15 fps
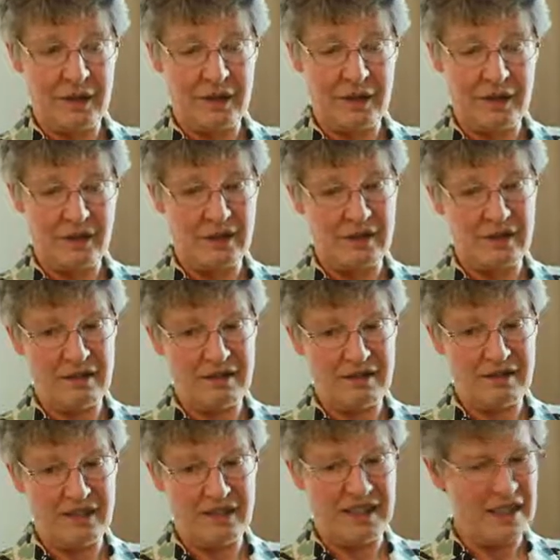that
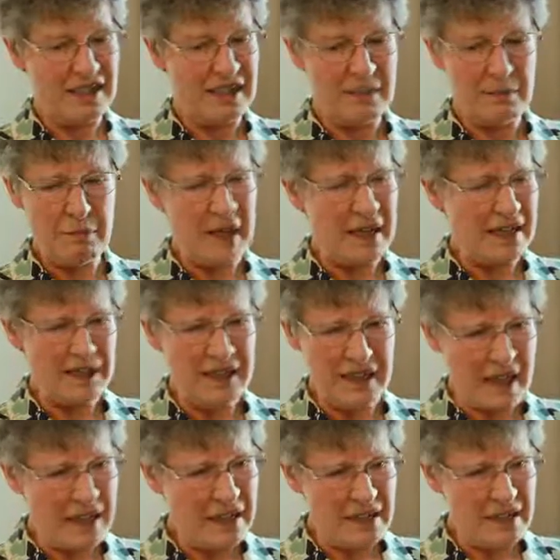didn't make
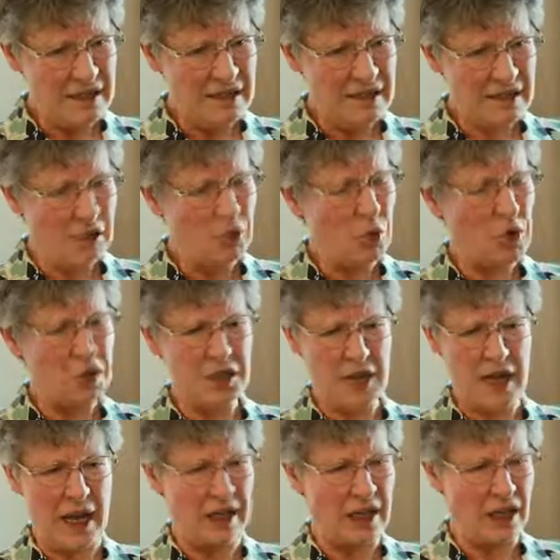sense, that
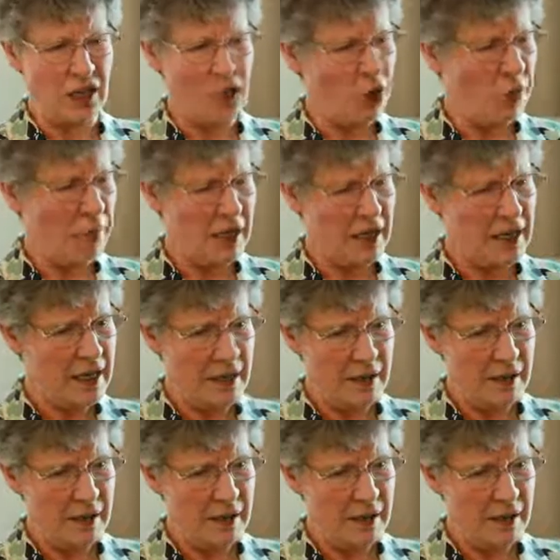was an anomaly,